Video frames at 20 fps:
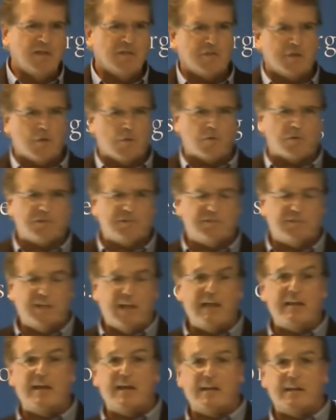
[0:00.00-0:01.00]
There were
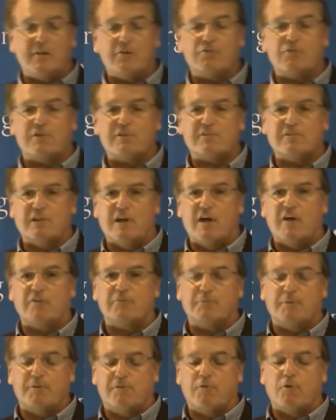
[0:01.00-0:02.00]
state antitrust
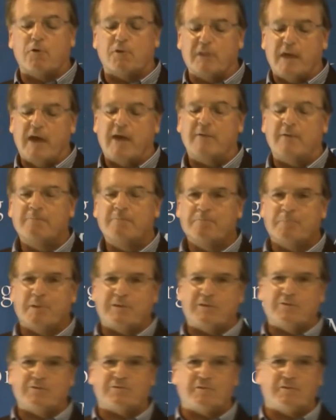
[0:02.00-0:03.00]
laws before that,
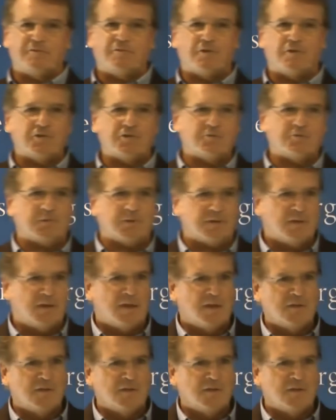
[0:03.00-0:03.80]
but this is the first one.